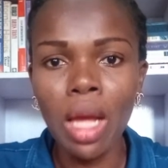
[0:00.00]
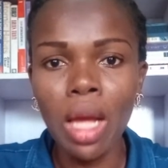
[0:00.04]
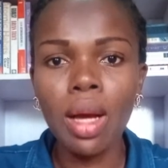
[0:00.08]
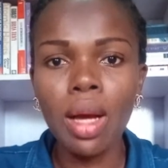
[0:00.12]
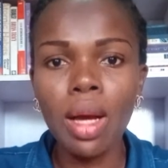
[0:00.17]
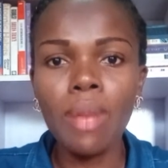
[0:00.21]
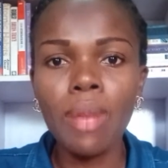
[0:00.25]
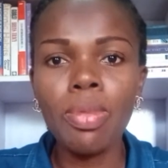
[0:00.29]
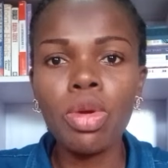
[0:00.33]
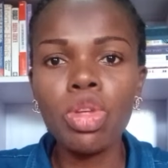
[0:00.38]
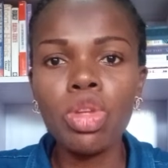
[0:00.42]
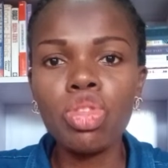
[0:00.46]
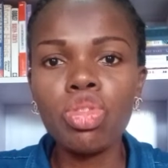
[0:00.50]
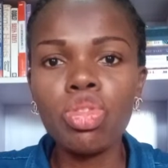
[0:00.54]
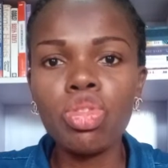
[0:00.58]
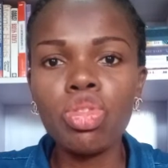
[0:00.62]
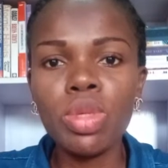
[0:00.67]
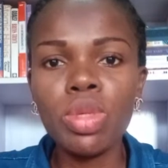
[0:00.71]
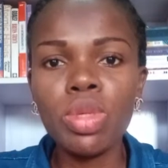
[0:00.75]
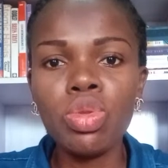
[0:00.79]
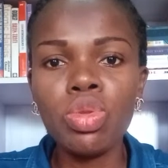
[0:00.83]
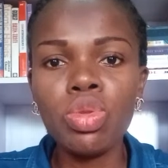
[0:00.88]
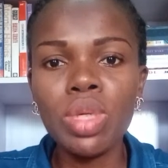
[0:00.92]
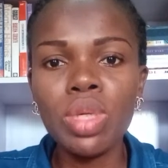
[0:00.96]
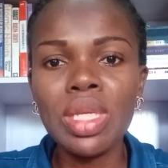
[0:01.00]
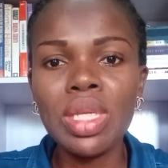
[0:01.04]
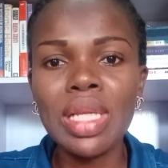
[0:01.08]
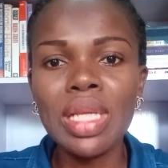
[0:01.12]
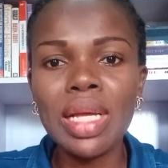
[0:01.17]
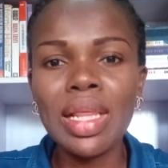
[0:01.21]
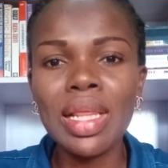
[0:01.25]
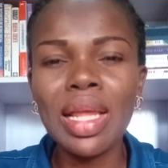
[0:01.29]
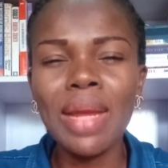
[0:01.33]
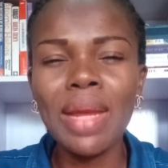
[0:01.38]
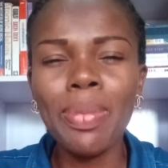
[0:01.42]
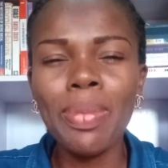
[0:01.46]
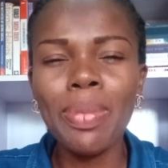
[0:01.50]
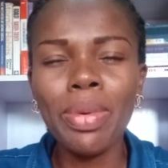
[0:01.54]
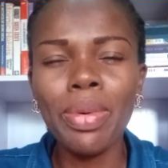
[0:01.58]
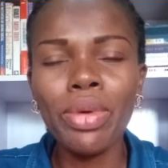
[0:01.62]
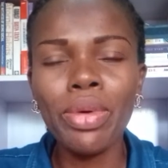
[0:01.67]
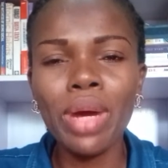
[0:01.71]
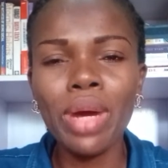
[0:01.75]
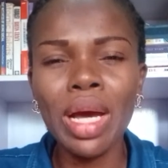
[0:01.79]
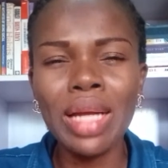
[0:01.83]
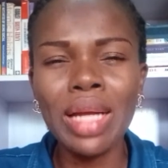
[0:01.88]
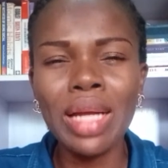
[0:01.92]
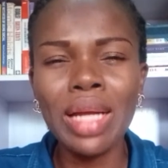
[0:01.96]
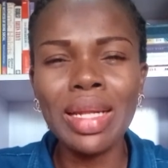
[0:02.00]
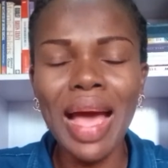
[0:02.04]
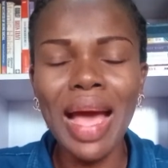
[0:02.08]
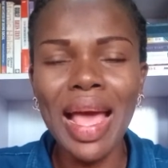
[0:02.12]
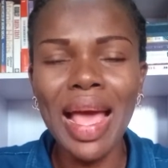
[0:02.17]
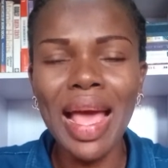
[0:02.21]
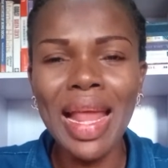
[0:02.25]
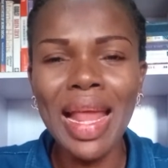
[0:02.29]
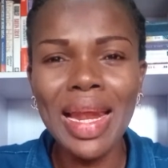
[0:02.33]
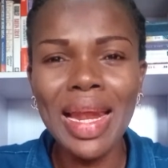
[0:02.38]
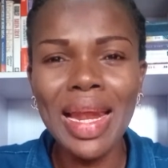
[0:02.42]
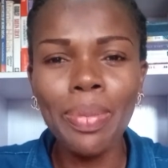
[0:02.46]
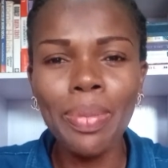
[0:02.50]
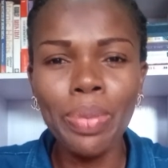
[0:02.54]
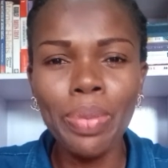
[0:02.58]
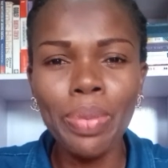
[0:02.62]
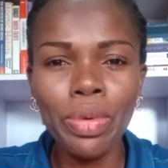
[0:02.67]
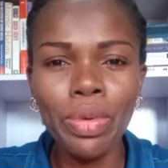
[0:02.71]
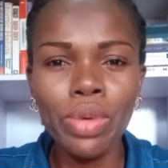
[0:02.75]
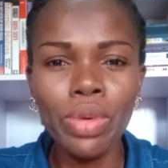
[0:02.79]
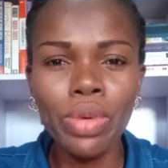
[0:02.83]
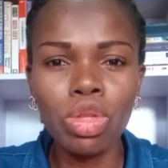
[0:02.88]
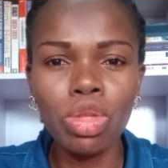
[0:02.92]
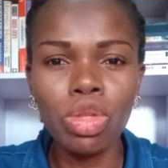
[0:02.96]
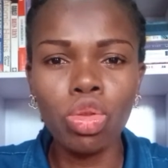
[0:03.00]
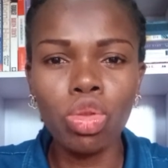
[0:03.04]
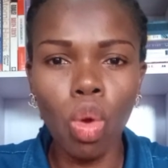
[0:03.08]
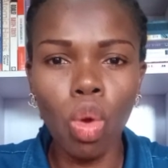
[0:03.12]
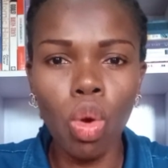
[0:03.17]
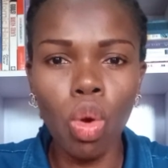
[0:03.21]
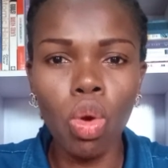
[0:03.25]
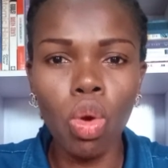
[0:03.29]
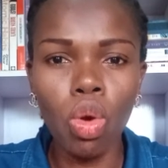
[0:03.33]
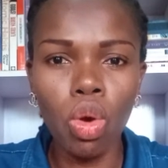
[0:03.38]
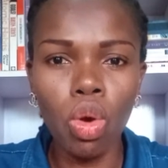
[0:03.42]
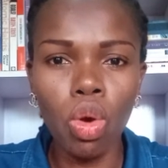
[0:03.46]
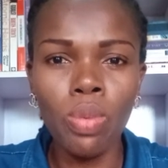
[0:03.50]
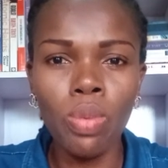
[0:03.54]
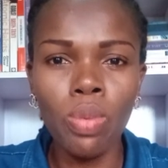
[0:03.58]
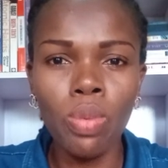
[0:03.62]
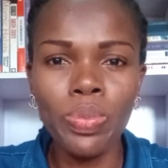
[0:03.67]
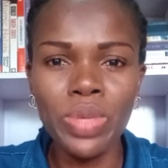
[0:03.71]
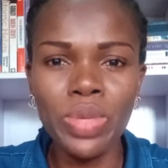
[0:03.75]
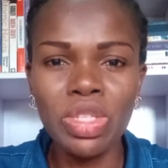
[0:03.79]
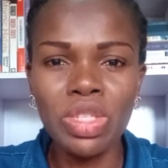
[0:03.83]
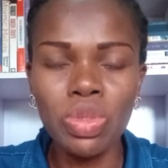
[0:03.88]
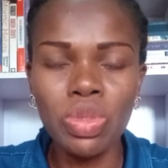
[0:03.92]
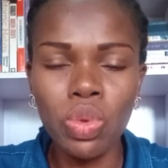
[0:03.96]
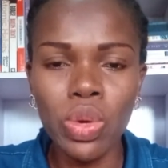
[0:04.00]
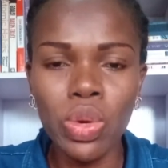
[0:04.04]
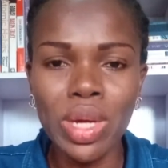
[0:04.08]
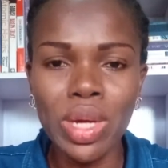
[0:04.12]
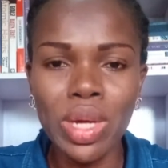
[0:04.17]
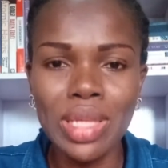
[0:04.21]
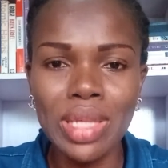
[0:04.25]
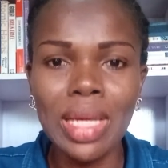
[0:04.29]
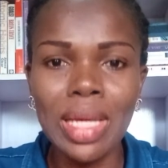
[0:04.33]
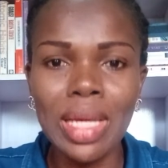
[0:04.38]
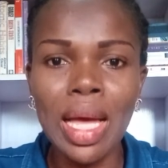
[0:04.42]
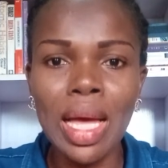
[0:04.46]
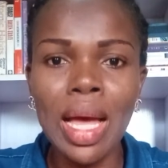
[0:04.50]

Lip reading: I'm going to be doing an elaborate talk on PCOS.